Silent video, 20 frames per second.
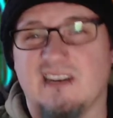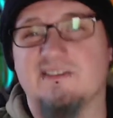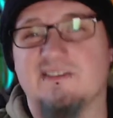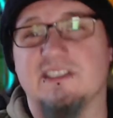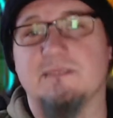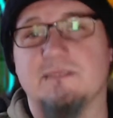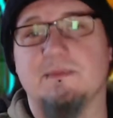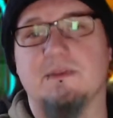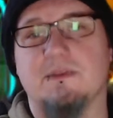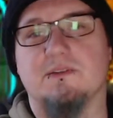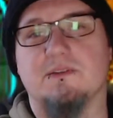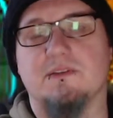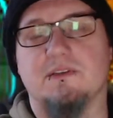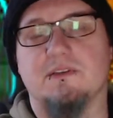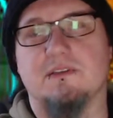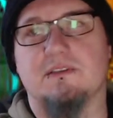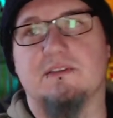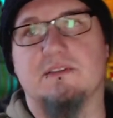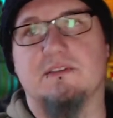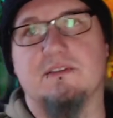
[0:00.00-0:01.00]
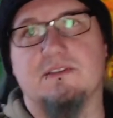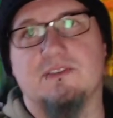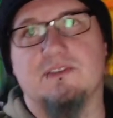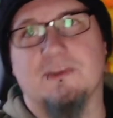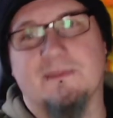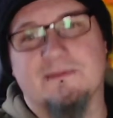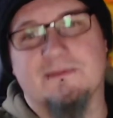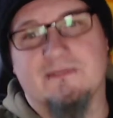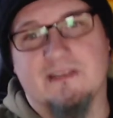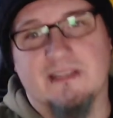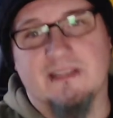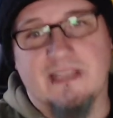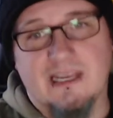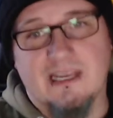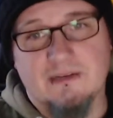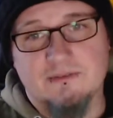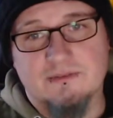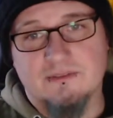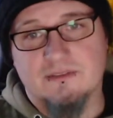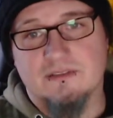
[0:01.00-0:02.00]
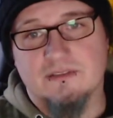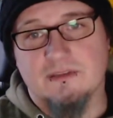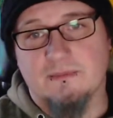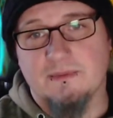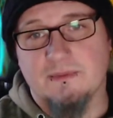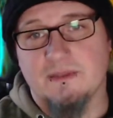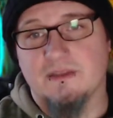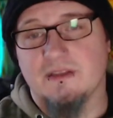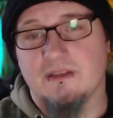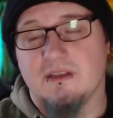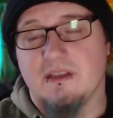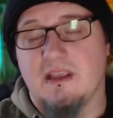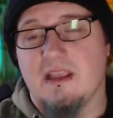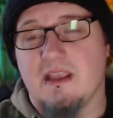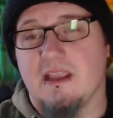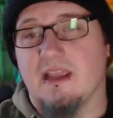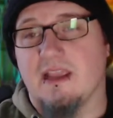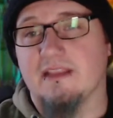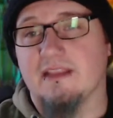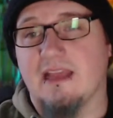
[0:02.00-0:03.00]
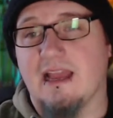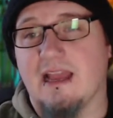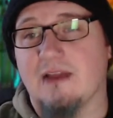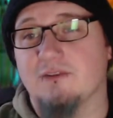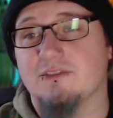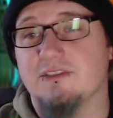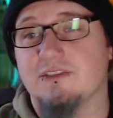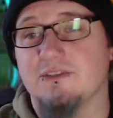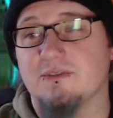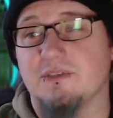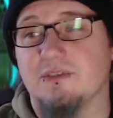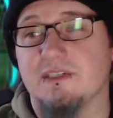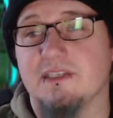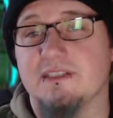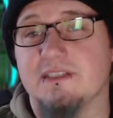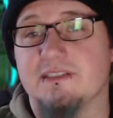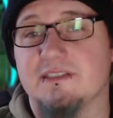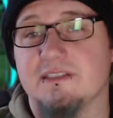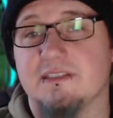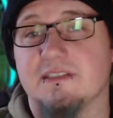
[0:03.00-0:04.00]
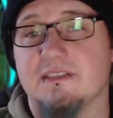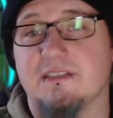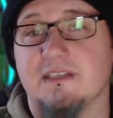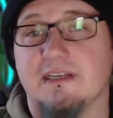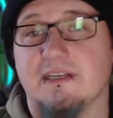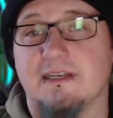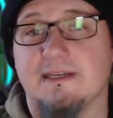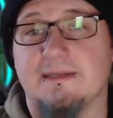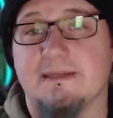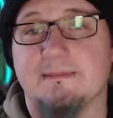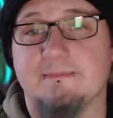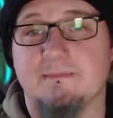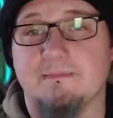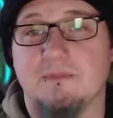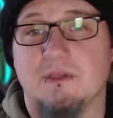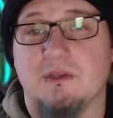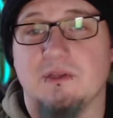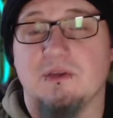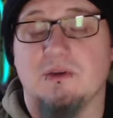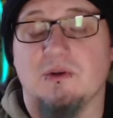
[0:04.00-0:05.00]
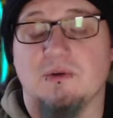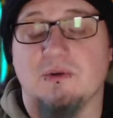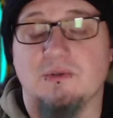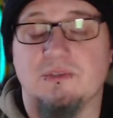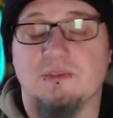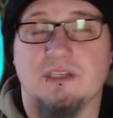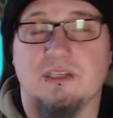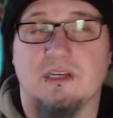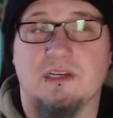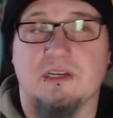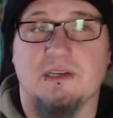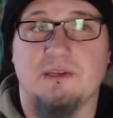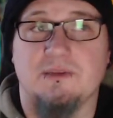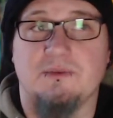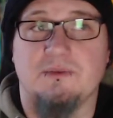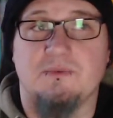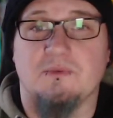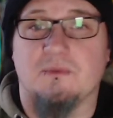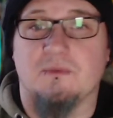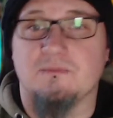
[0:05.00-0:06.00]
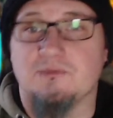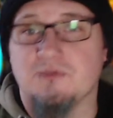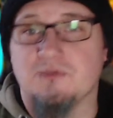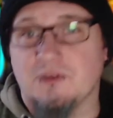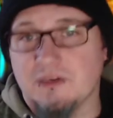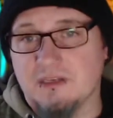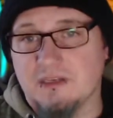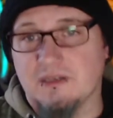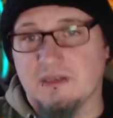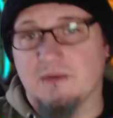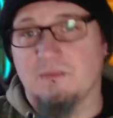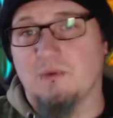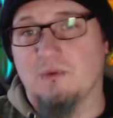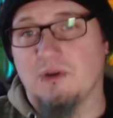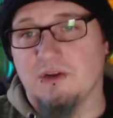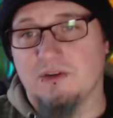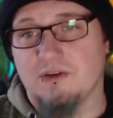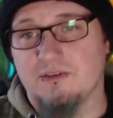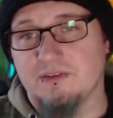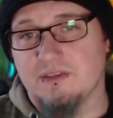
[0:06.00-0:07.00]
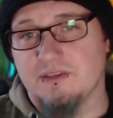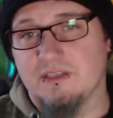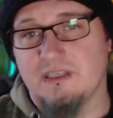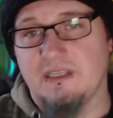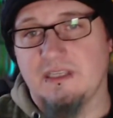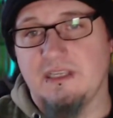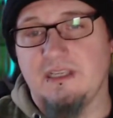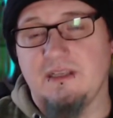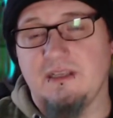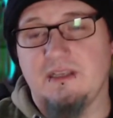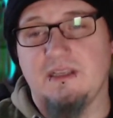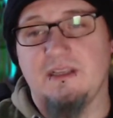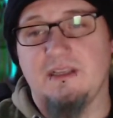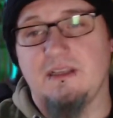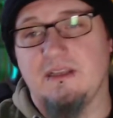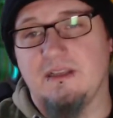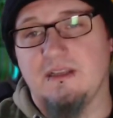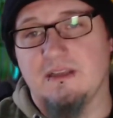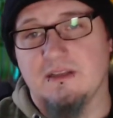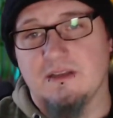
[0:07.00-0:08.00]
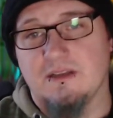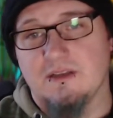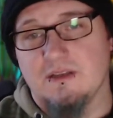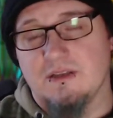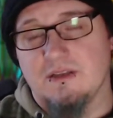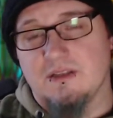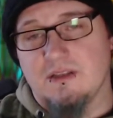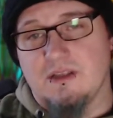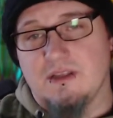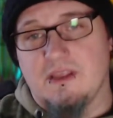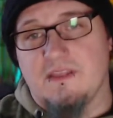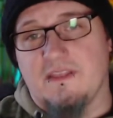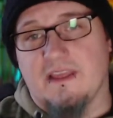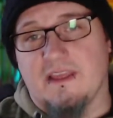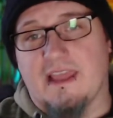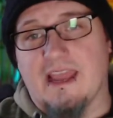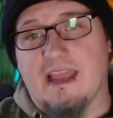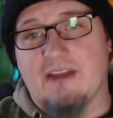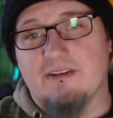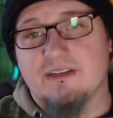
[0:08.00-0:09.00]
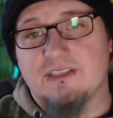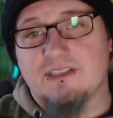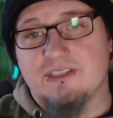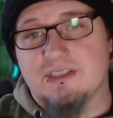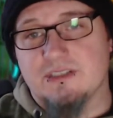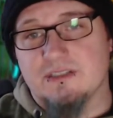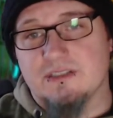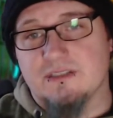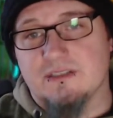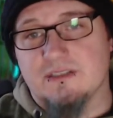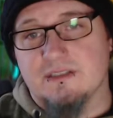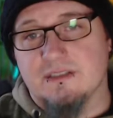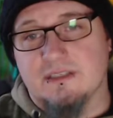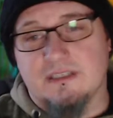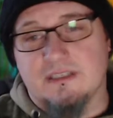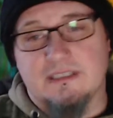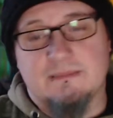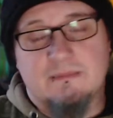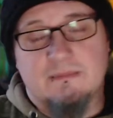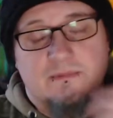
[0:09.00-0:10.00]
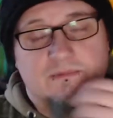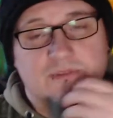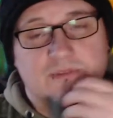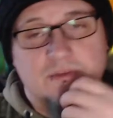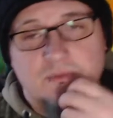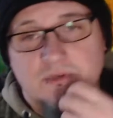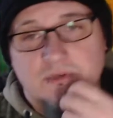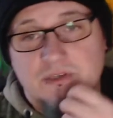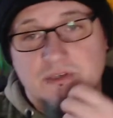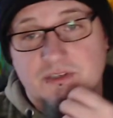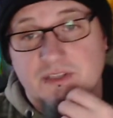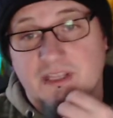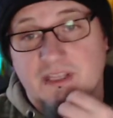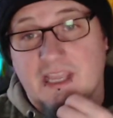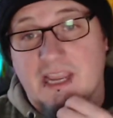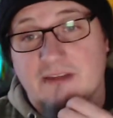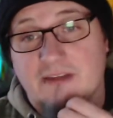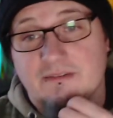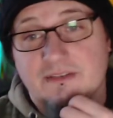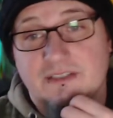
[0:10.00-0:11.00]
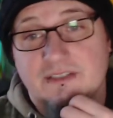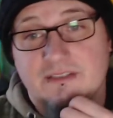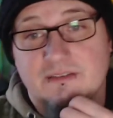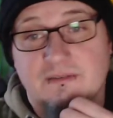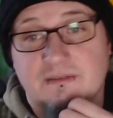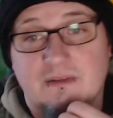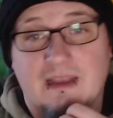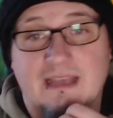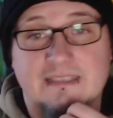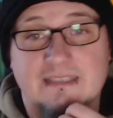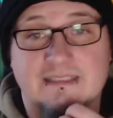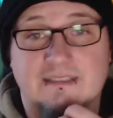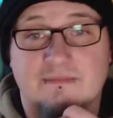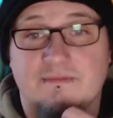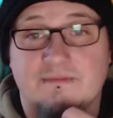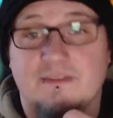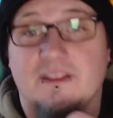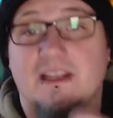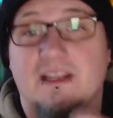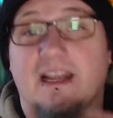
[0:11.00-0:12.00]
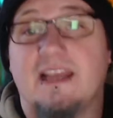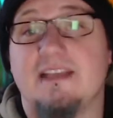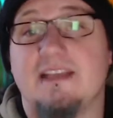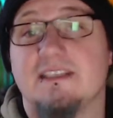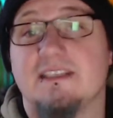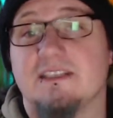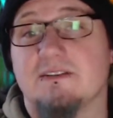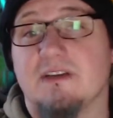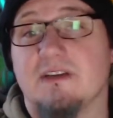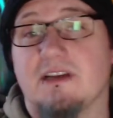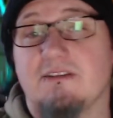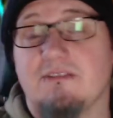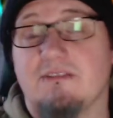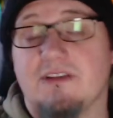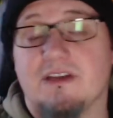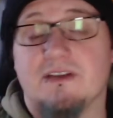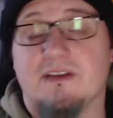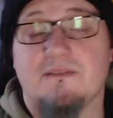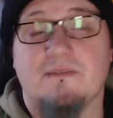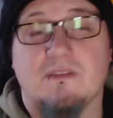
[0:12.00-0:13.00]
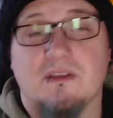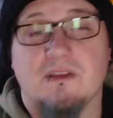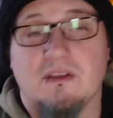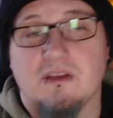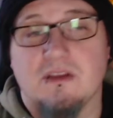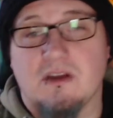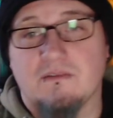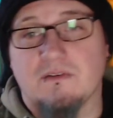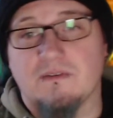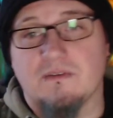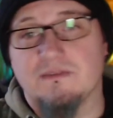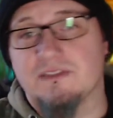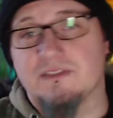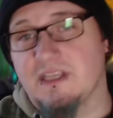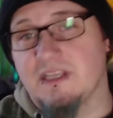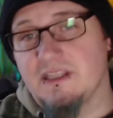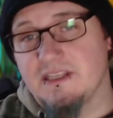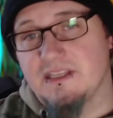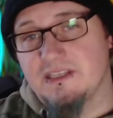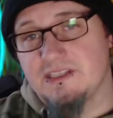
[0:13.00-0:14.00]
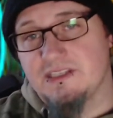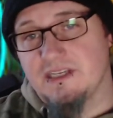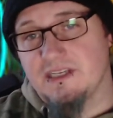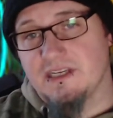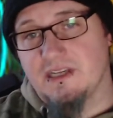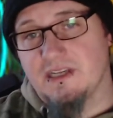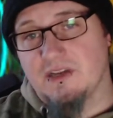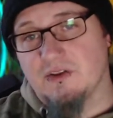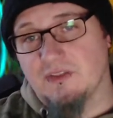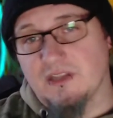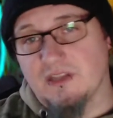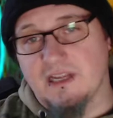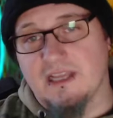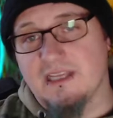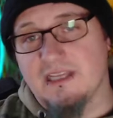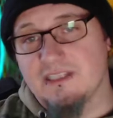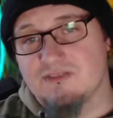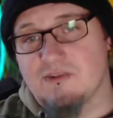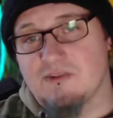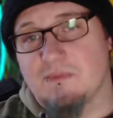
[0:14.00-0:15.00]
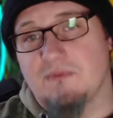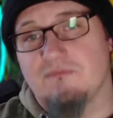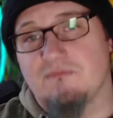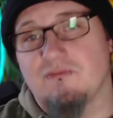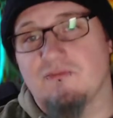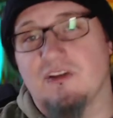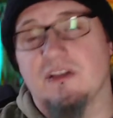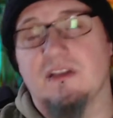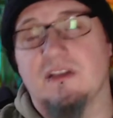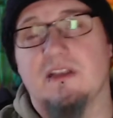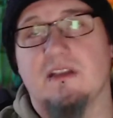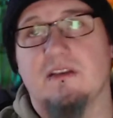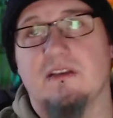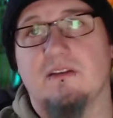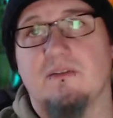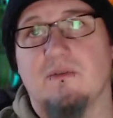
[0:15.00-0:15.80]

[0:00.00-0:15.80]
just been doing jobs around the house. I've been getting the house sorted. Also, I'm trying to work on the garage. I'm trying to work on the garage as for the laser area. I've obviously this year got the laser up and running,